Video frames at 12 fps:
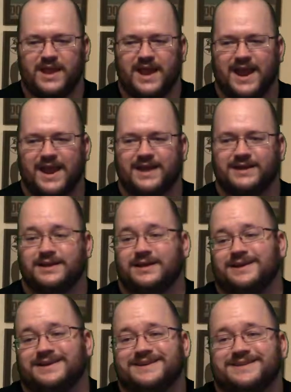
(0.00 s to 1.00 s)
And
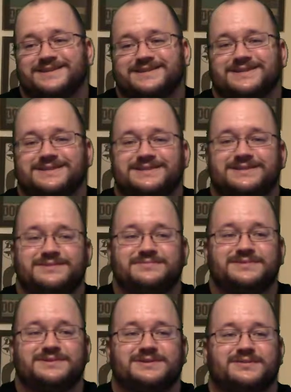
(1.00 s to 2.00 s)
she
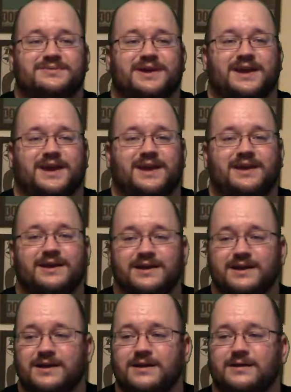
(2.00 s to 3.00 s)
was okay,
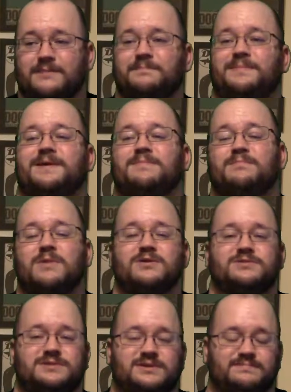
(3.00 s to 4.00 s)
but
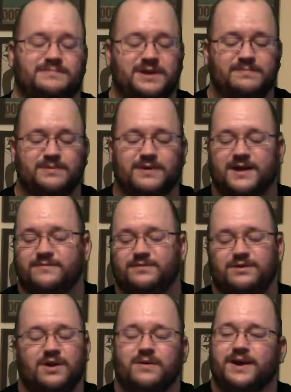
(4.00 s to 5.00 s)
most people have
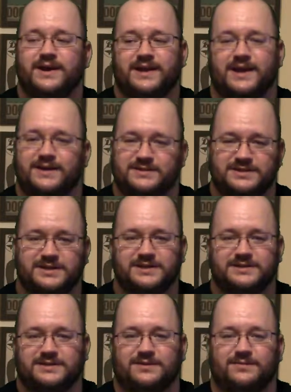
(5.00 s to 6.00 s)
no idea how she
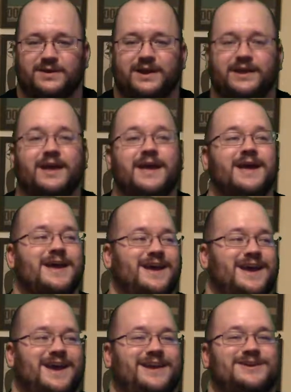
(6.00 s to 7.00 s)
is in the ring,
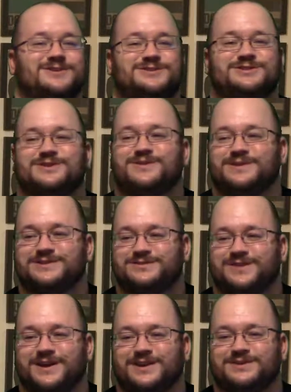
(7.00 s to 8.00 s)
and here she's going
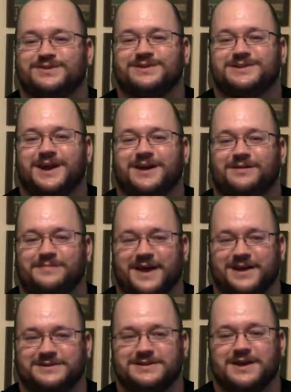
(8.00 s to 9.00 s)
straight into a title
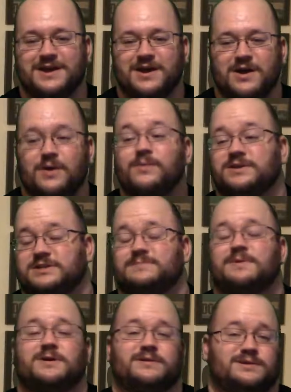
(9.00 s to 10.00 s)
match, which is
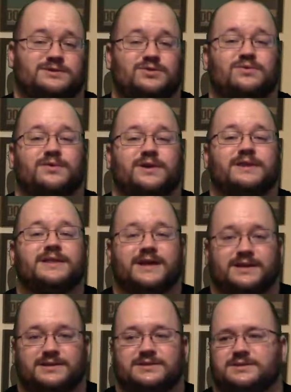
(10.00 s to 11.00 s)
part of the story,
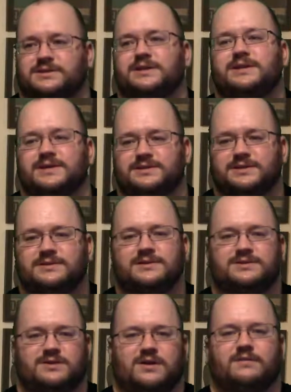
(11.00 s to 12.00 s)
that she doesn't
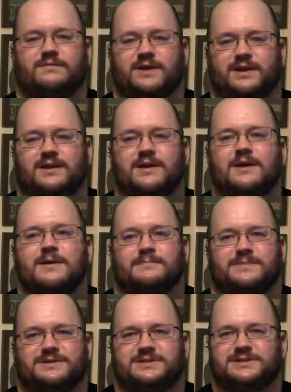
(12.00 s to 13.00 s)
deserve it,
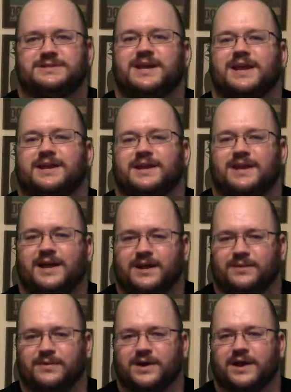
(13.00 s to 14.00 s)
but she's getting it
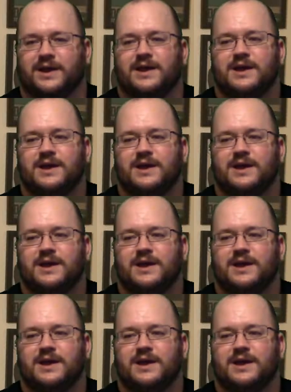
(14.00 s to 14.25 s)
anyway.